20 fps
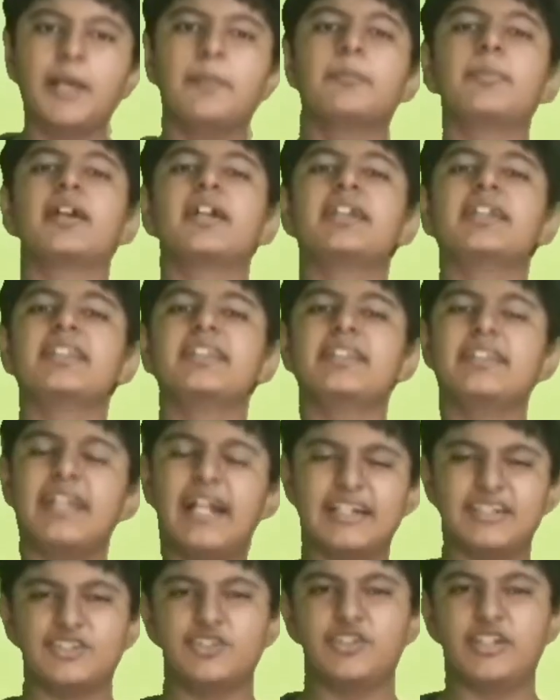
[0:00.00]
But
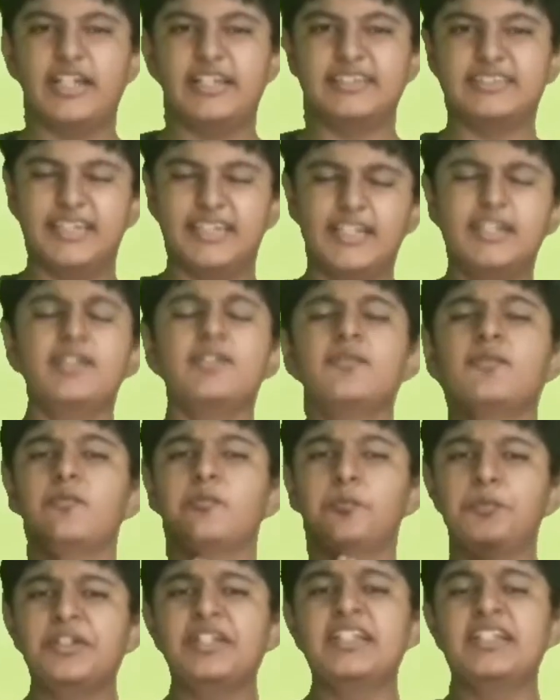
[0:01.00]
that's not our style.
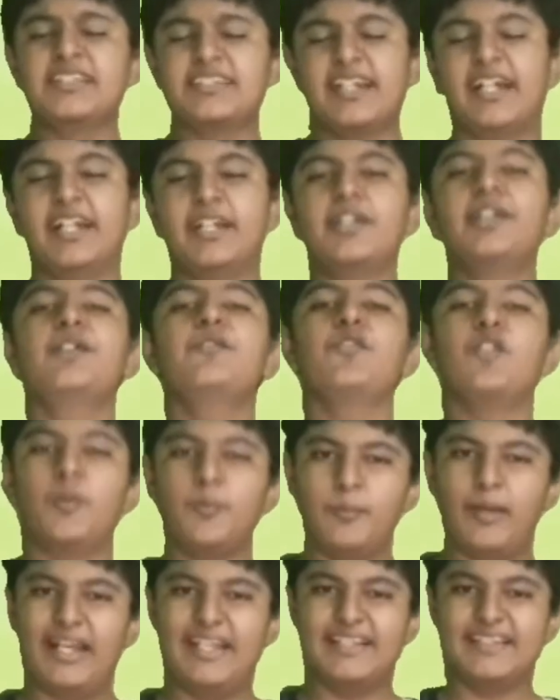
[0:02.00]
We'll start
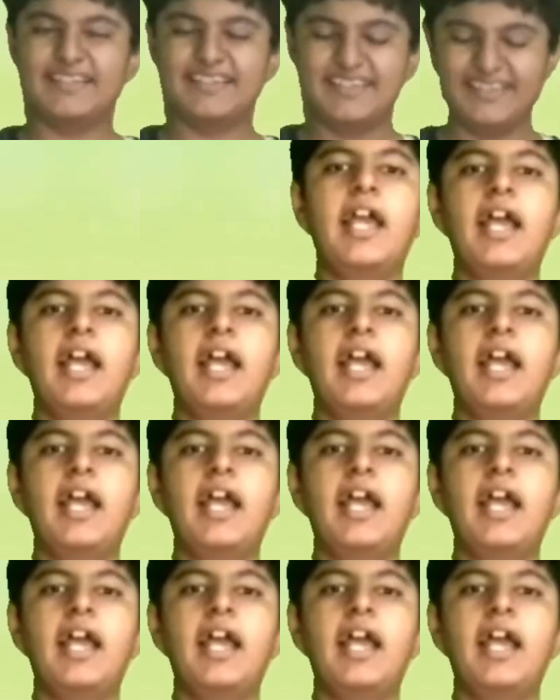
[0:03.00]
from buoyancy.